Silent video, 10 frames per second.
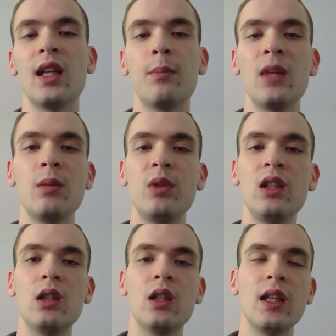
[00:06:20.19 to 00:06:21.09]
it may
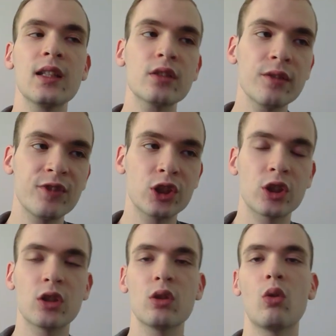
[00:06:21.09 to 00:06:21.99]
be
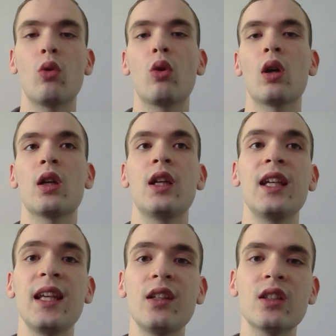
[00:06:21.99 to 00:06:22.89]
insufficient or
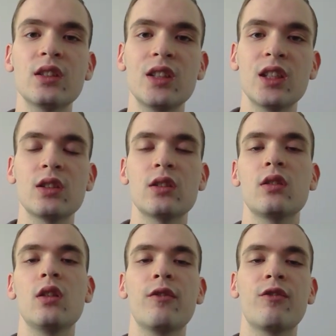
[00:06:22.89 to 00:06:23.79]
inconsistent